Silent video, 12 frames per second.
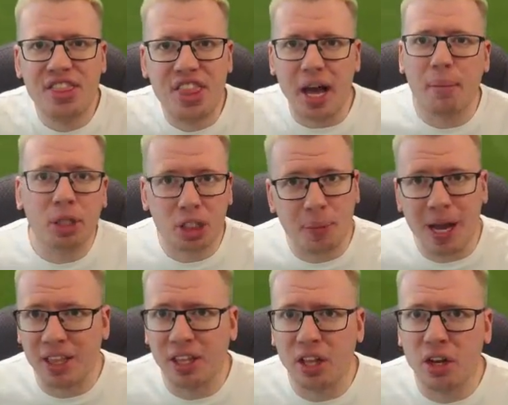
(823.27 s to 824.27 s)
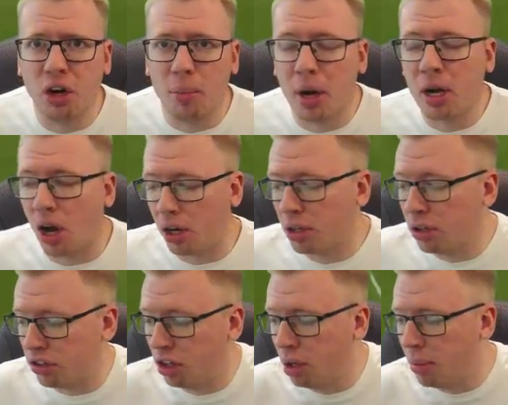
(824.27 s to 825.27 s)
that much better than the normal card?
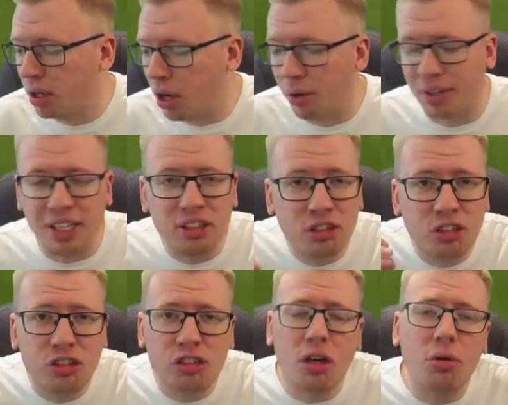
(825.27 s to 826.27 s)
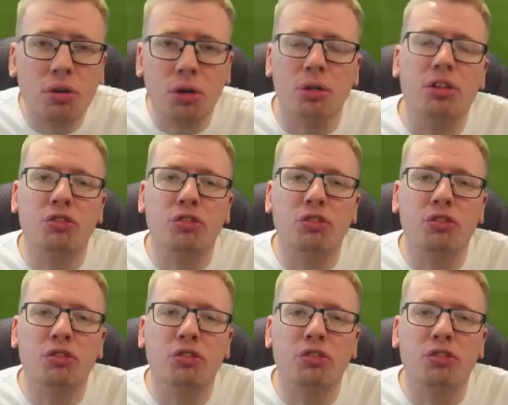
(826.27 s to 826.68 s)
Because the normal card is so good,